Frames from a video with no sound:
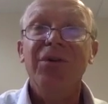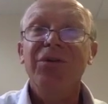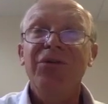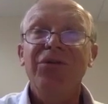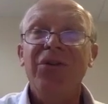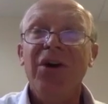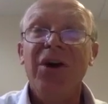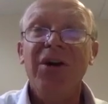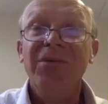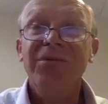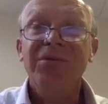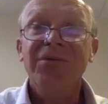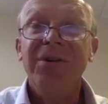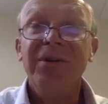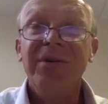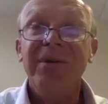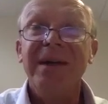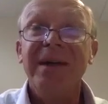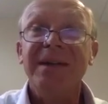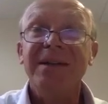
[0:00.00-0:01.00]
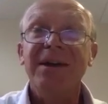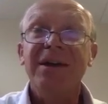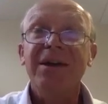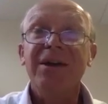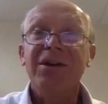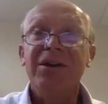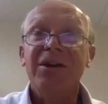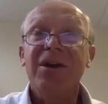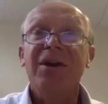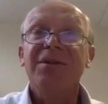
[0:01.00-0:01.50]
don't do it.
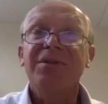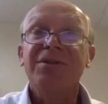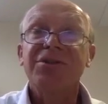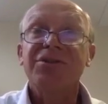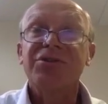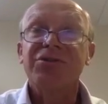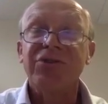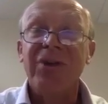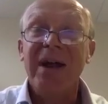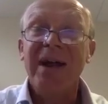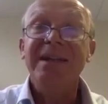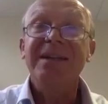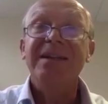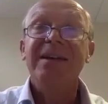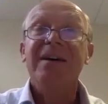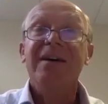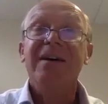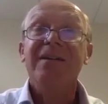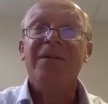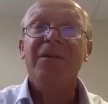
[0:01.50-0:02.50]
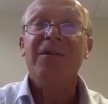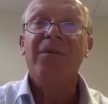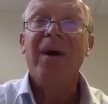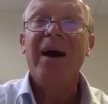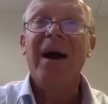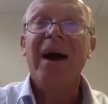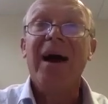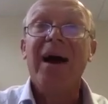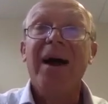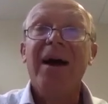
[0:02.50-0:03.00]
Go straight for
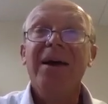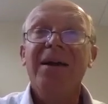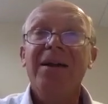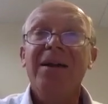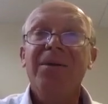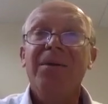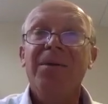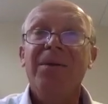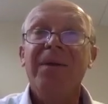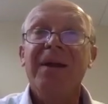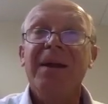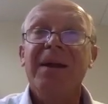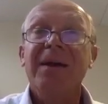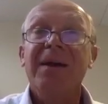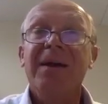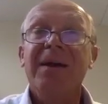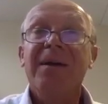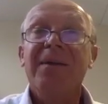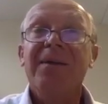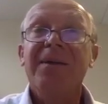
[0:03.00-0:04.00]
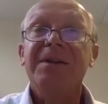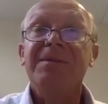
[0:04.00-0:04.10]
where you think this